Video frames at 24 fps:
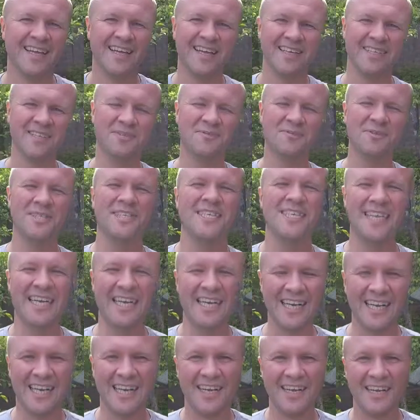So we did
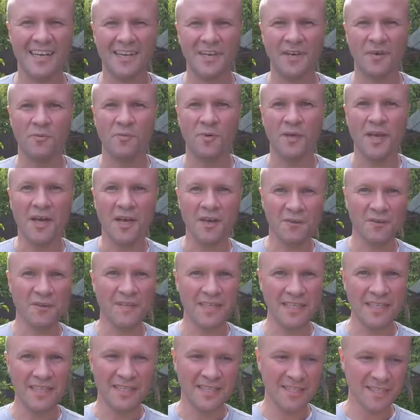it. We
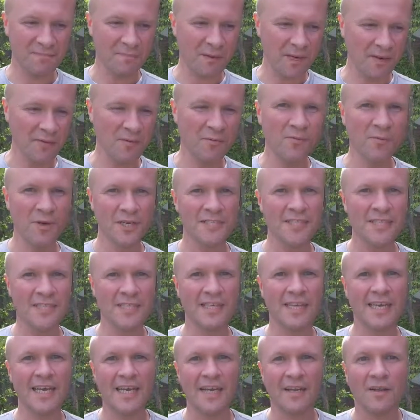only spent on one
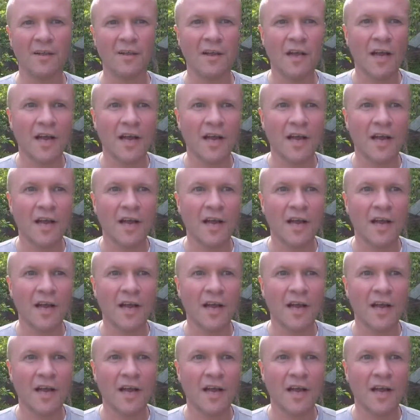thing.